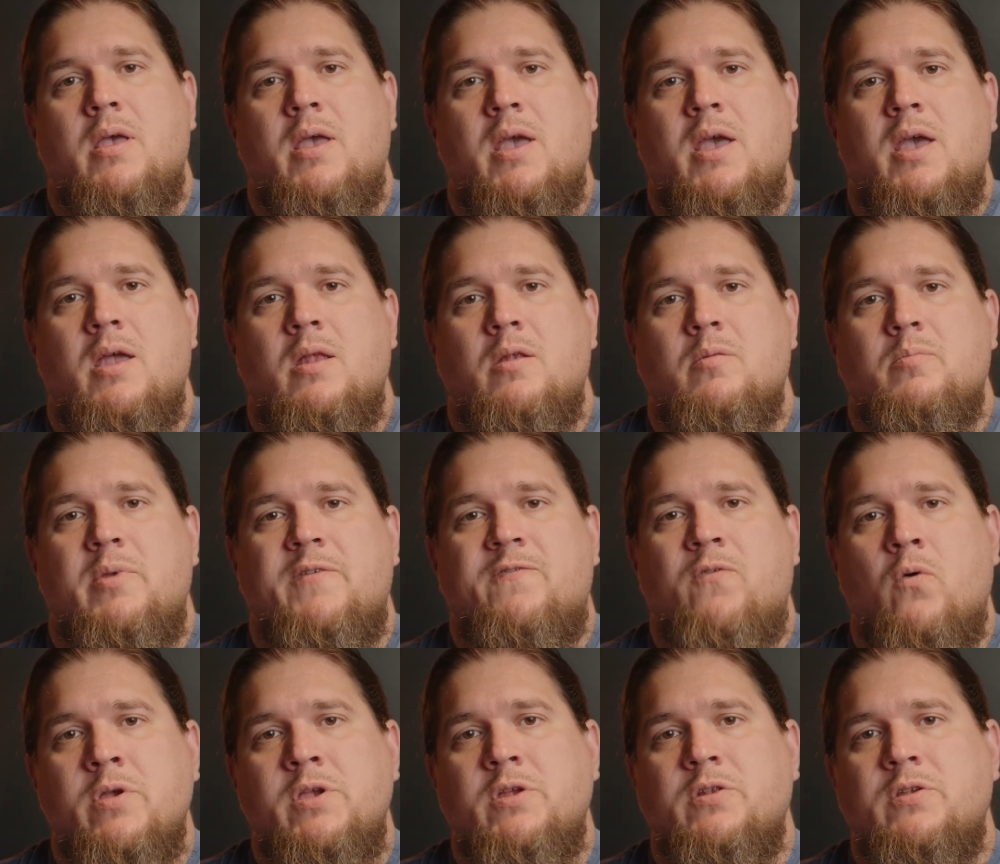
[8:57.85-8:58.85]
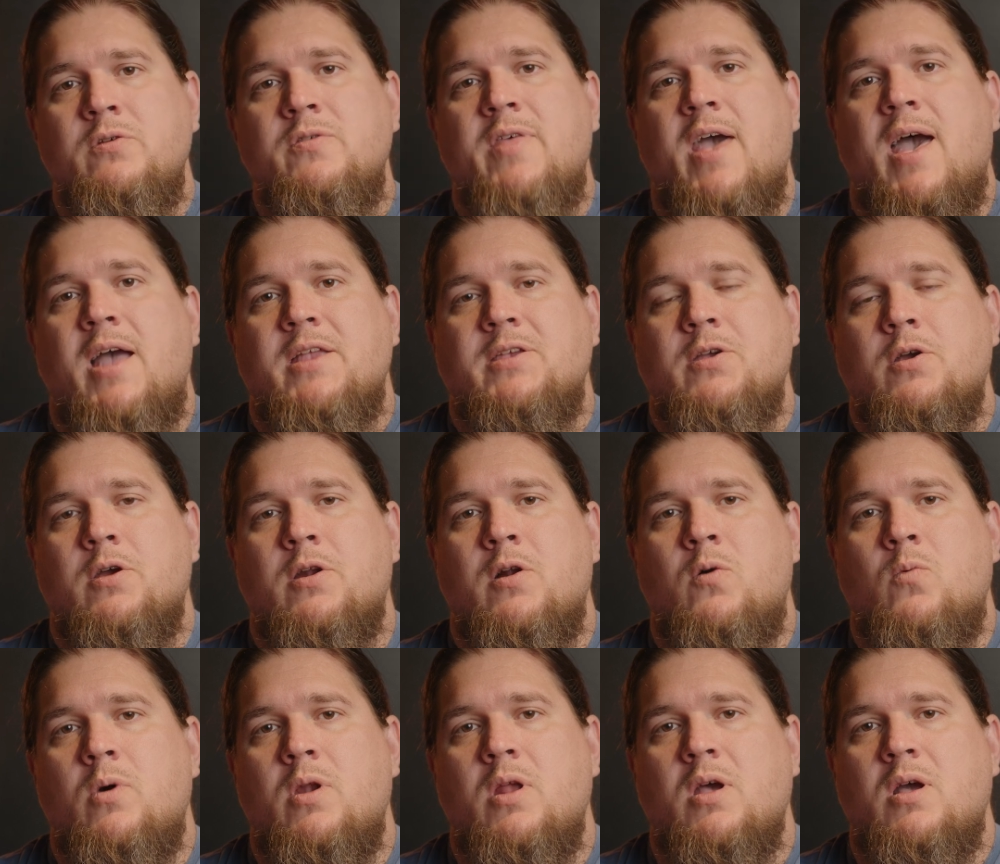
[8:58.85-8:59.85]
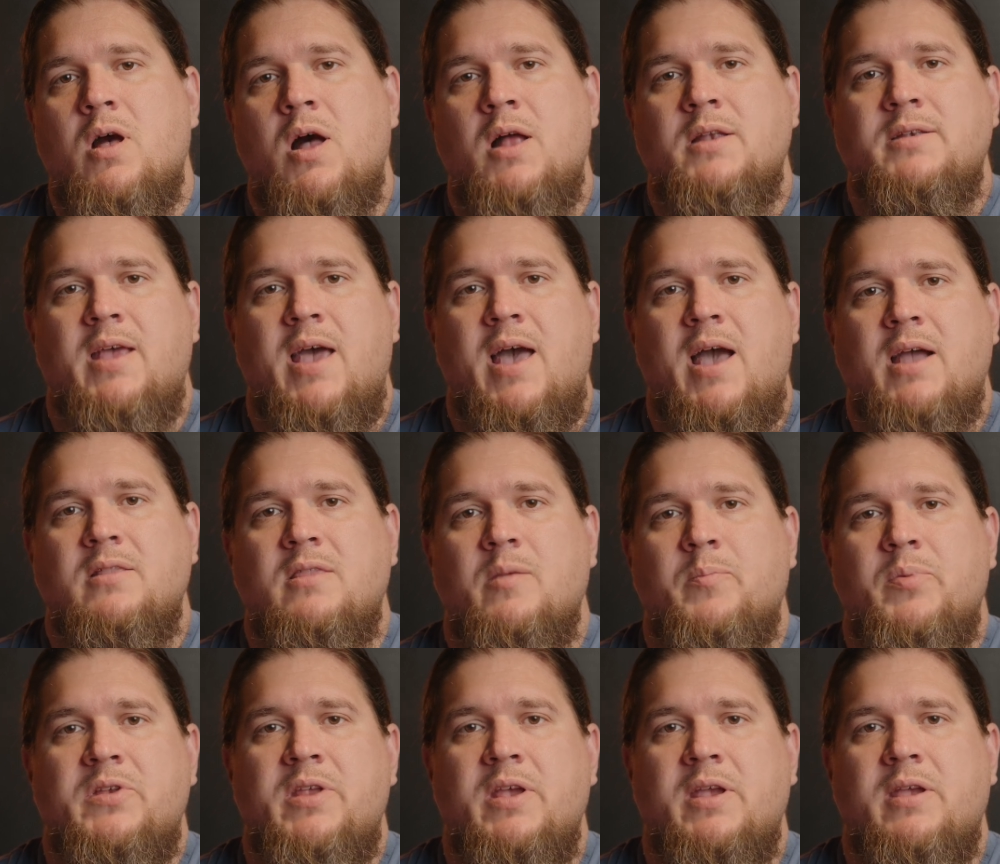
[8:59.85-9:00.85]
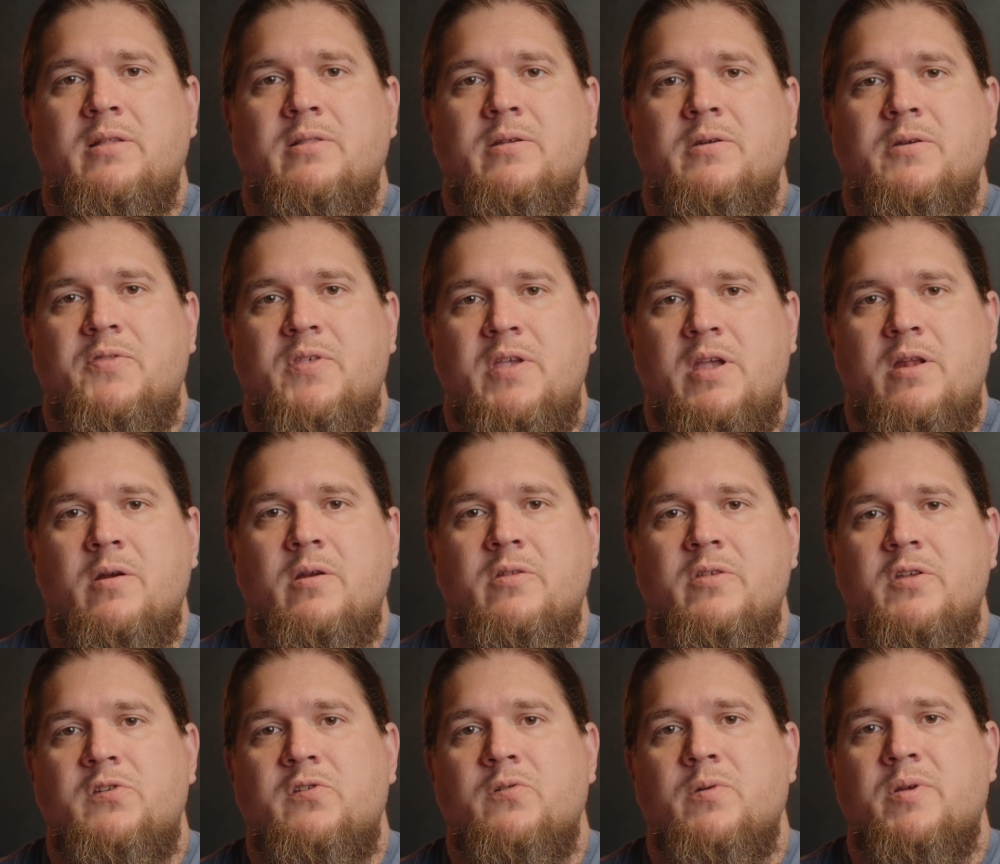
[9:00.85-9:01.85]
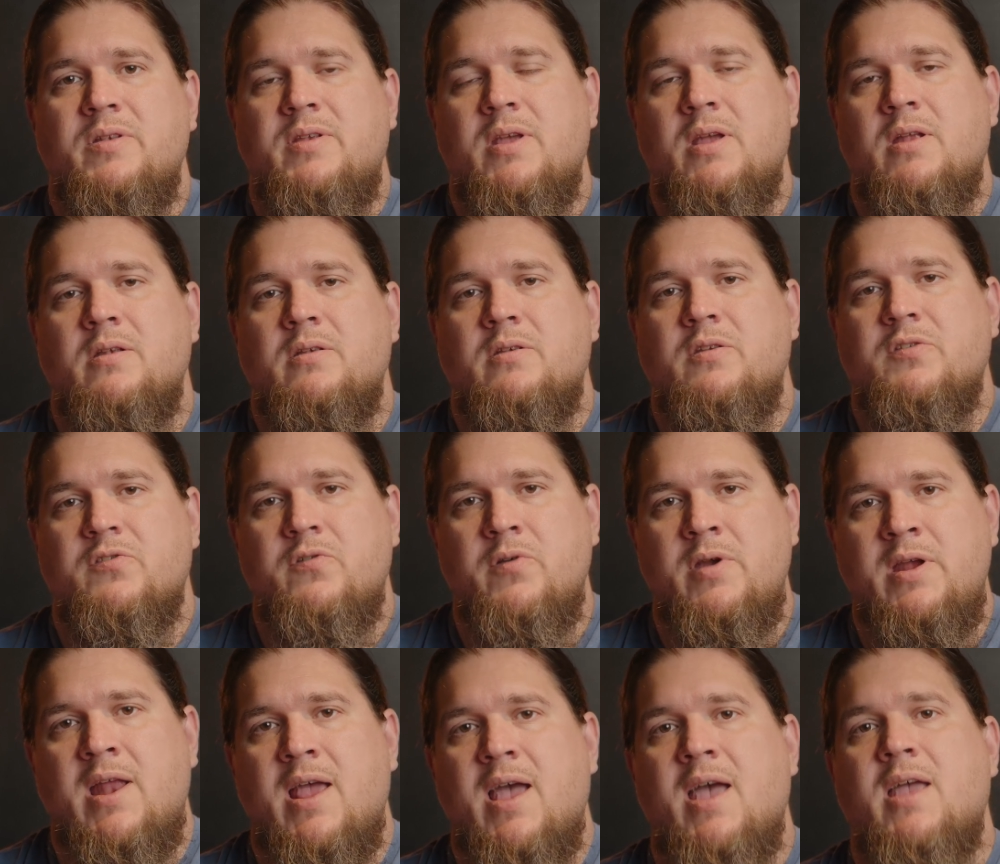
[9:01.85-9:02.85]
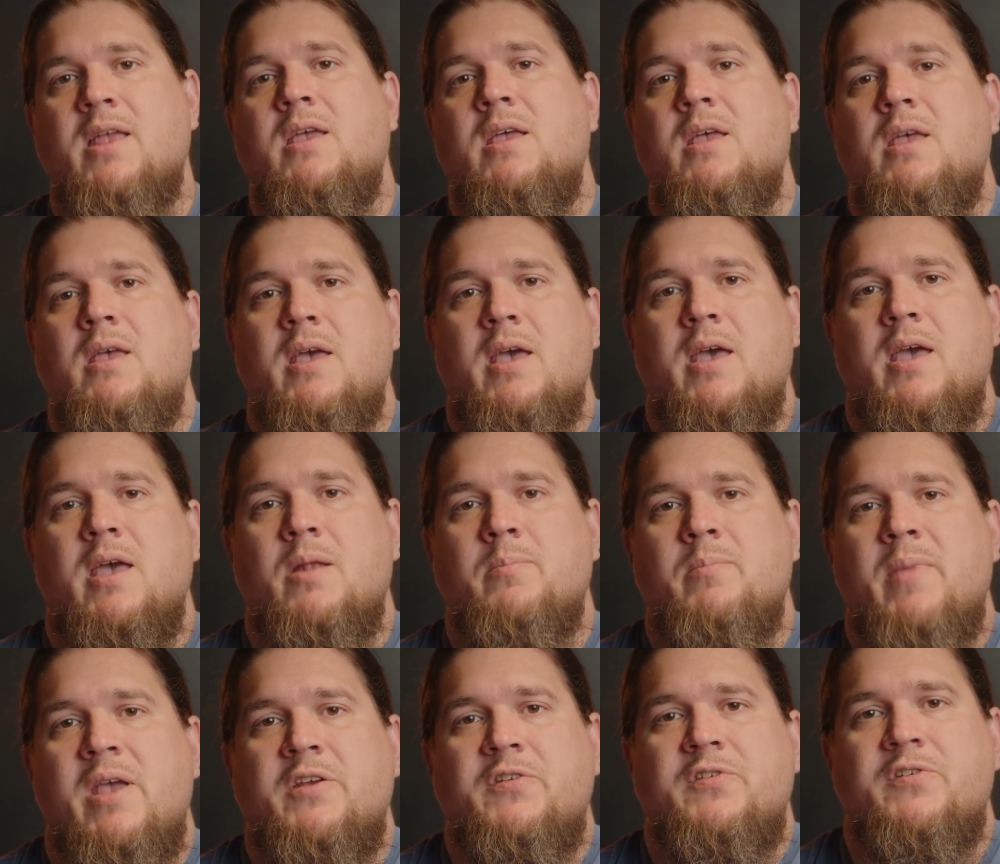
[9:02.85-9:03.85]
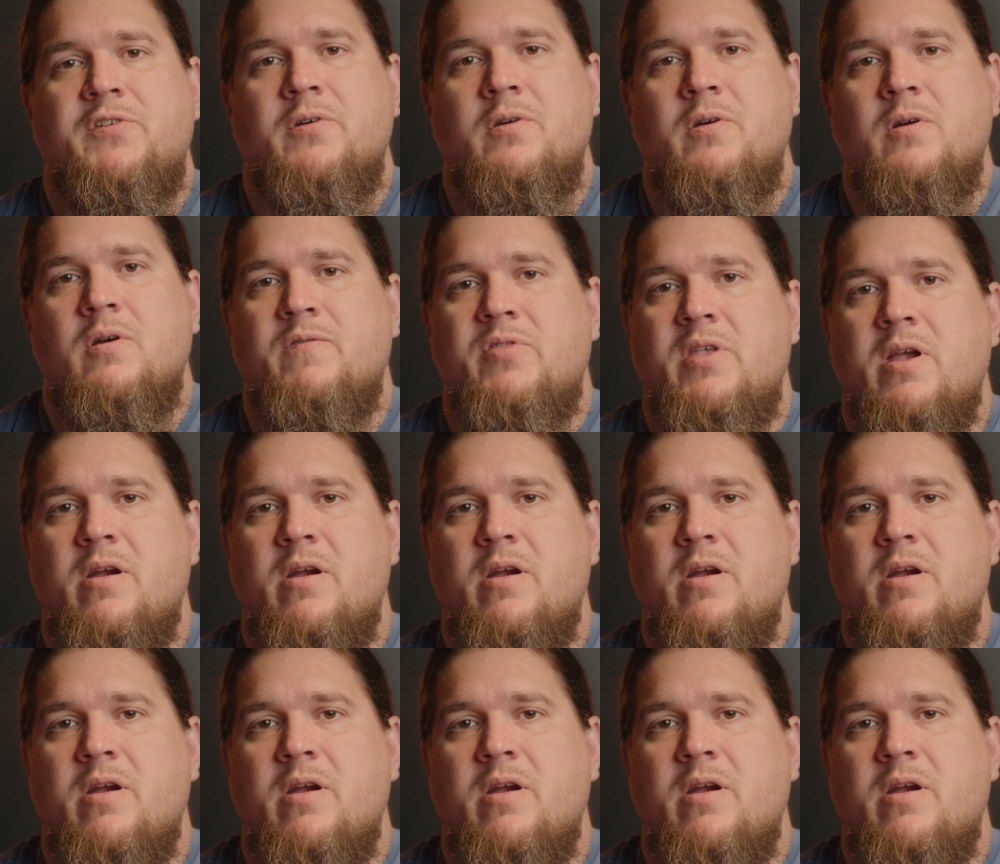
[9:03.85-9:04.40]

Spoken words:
And before you do that, you're going to want to contact the particular theater that you intend to screen at and make sure of